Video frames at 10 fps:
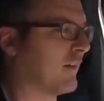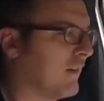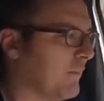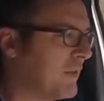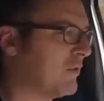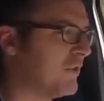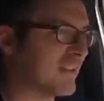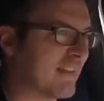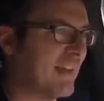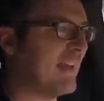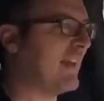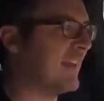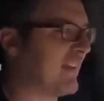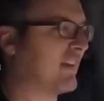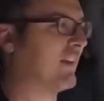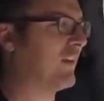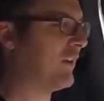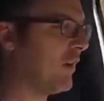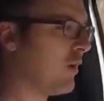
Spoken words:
I mean, you just hit it and it